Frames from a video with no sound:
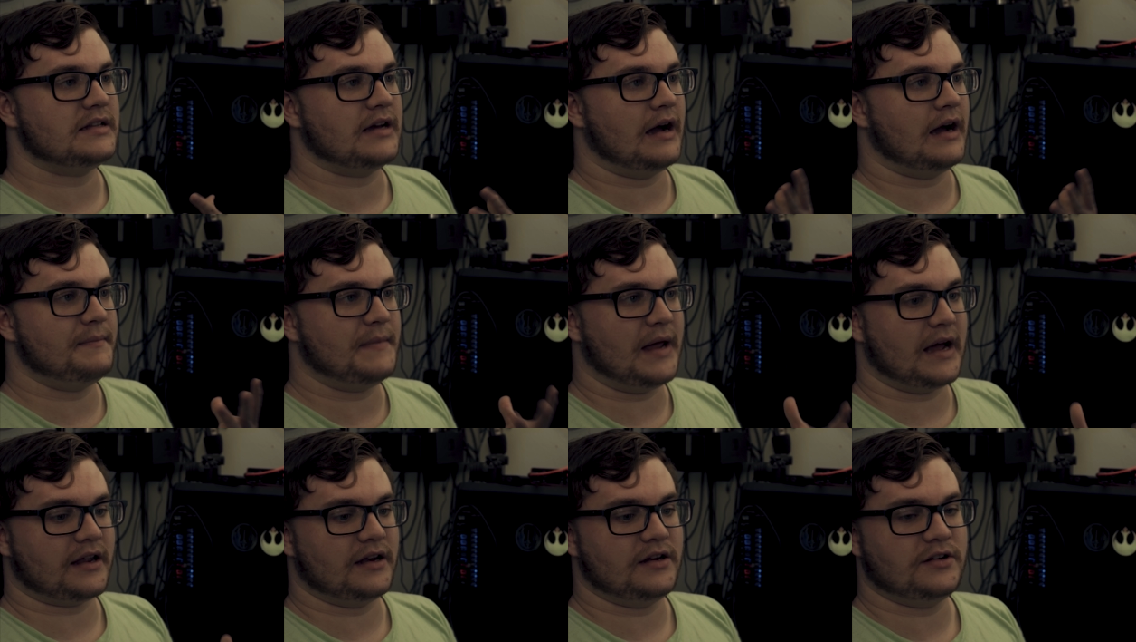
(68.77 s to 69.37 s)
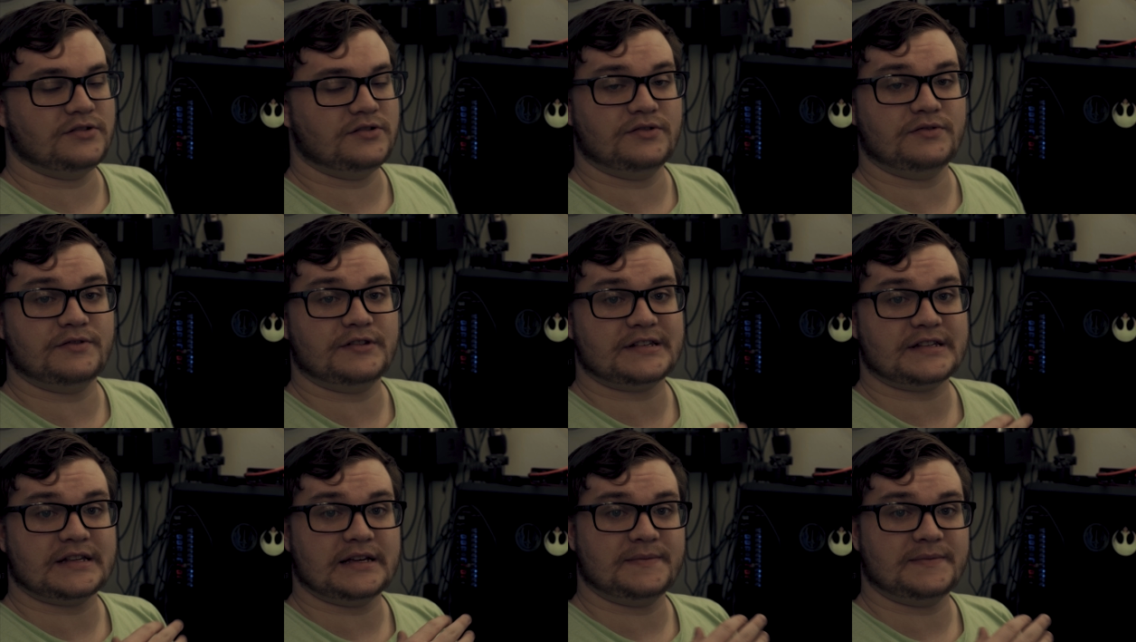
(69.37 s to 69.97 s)
I'm not going to do
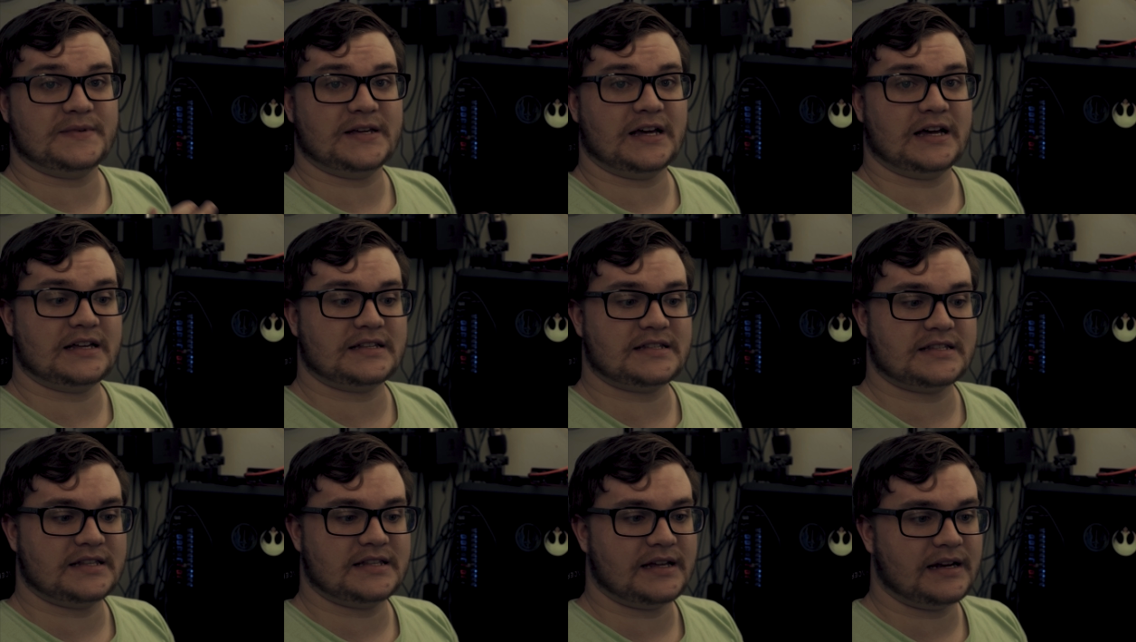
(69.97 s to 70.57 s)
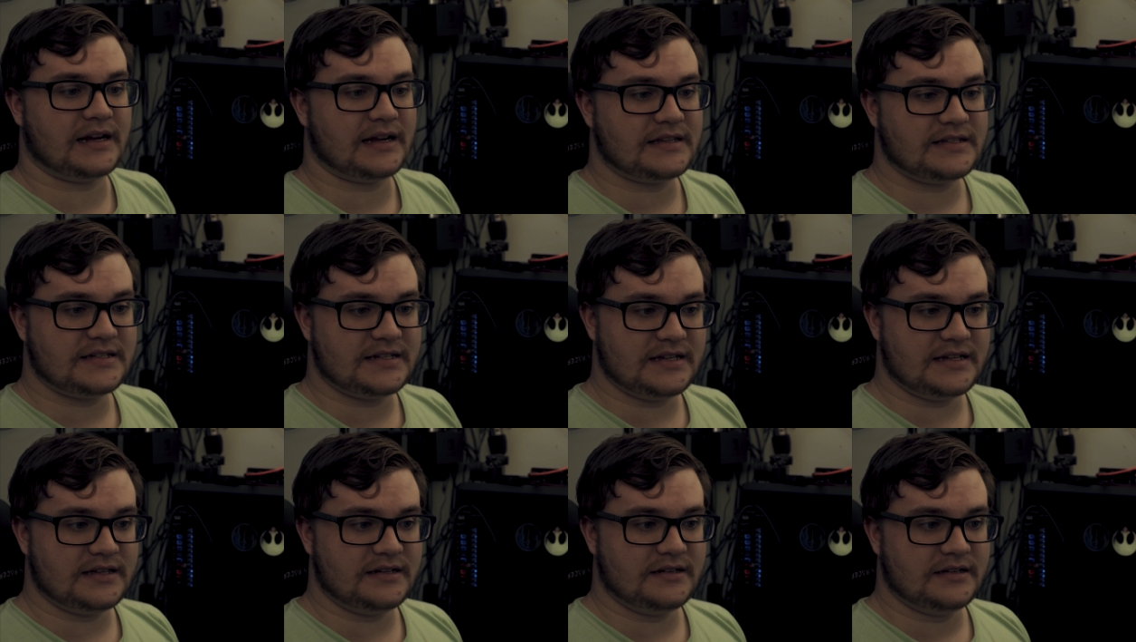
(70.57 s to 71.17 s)
the same tests that I
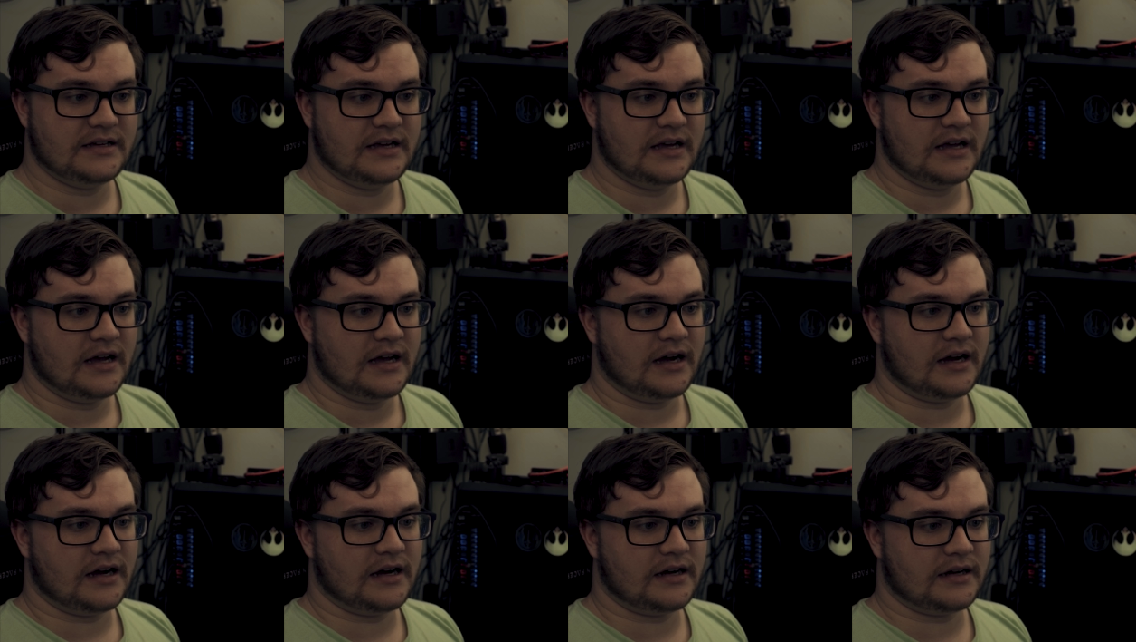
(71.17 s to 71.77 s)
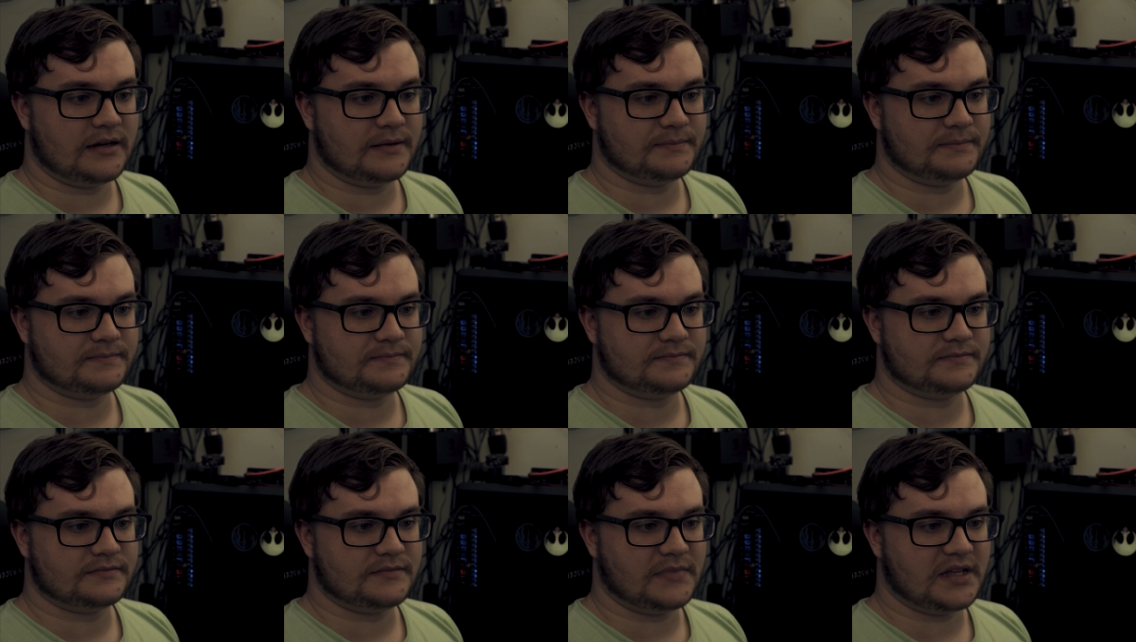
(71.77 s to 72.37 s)
did
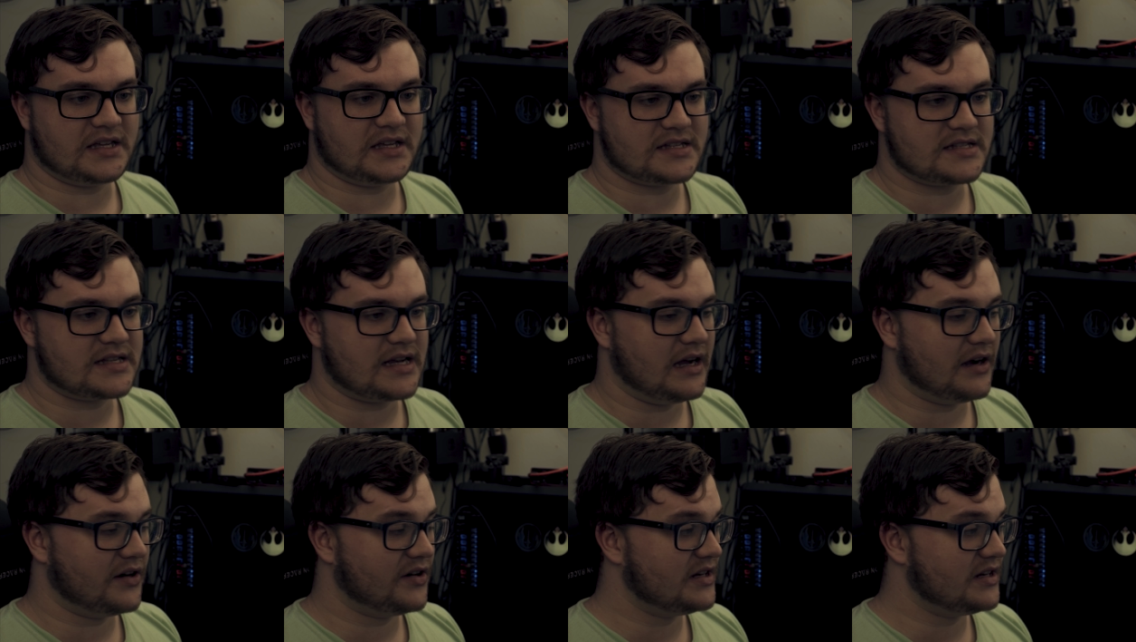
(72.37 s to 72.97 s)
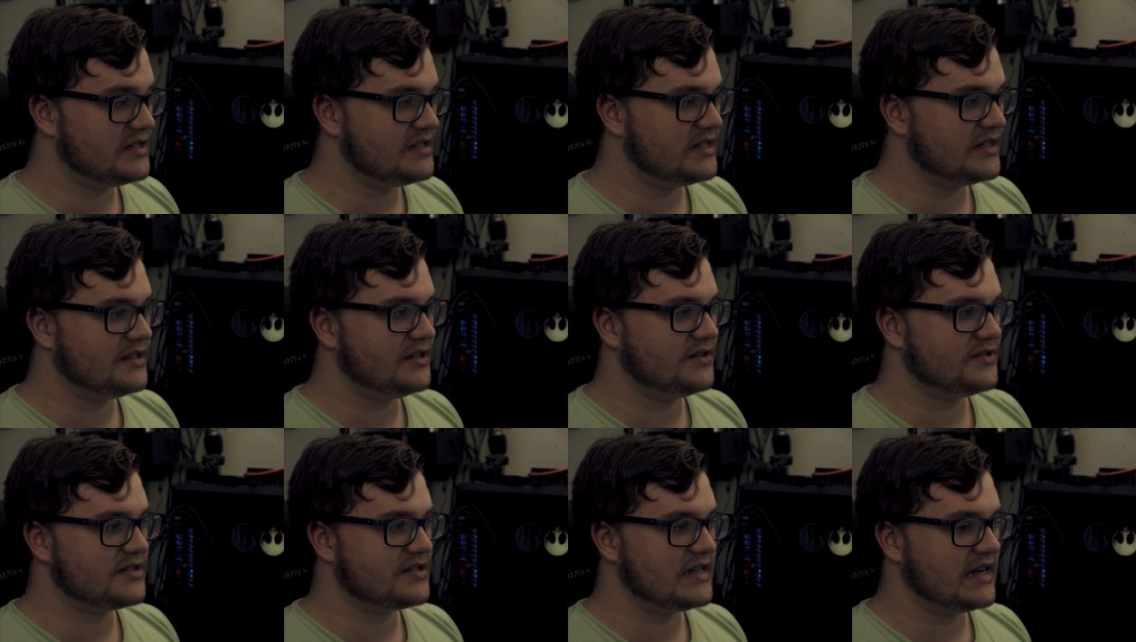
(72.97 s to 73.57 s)
because I already did
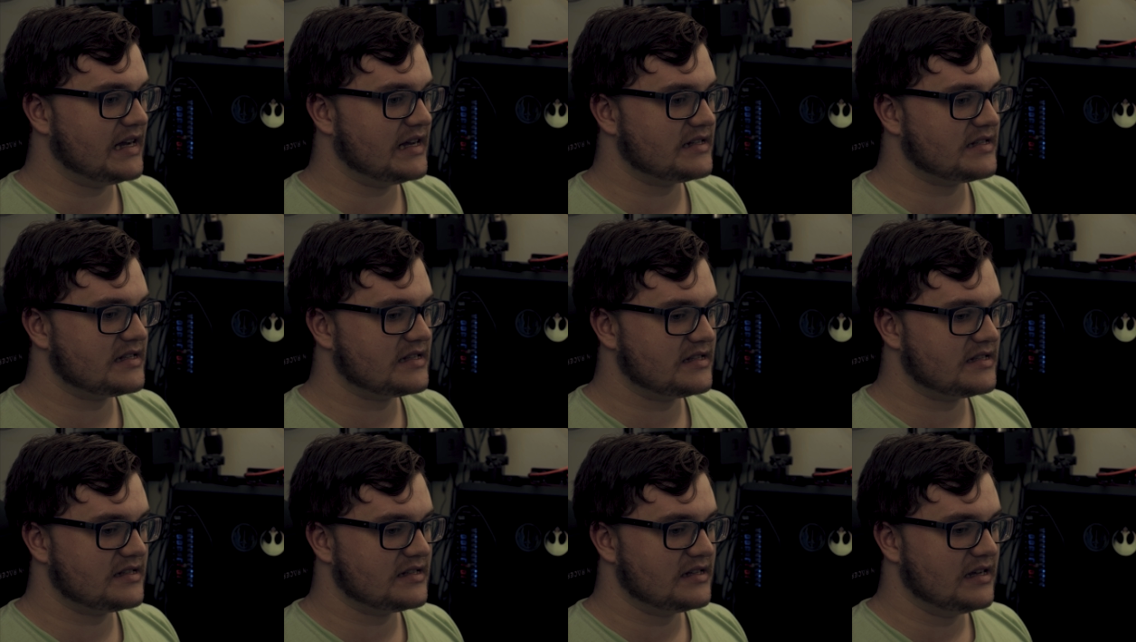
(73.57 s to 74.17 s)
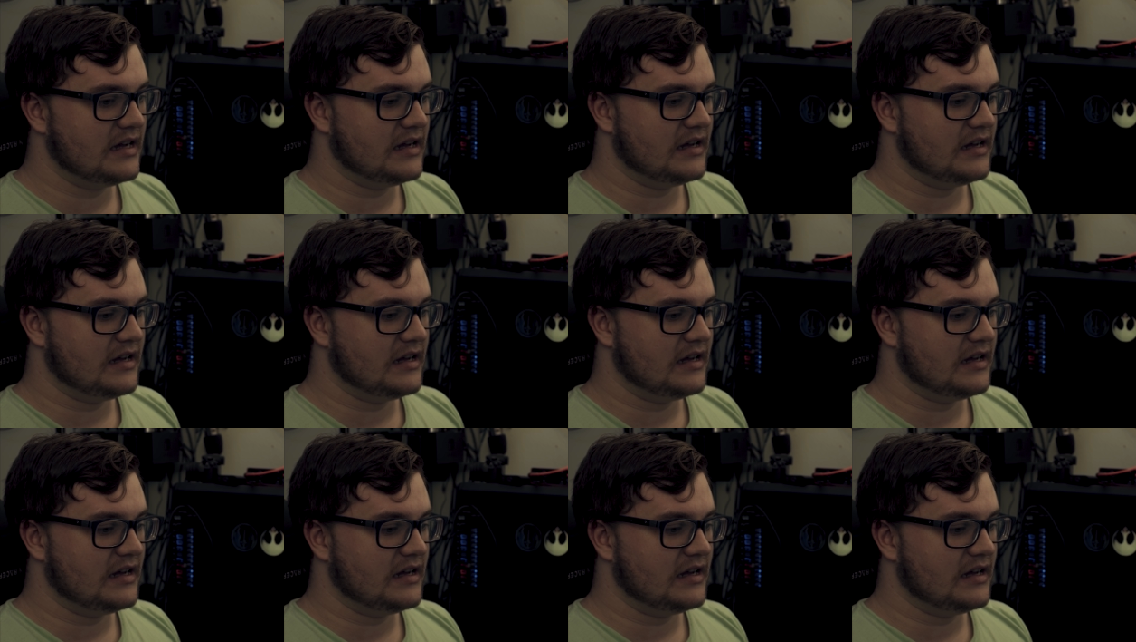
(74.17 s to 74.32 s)
those tests.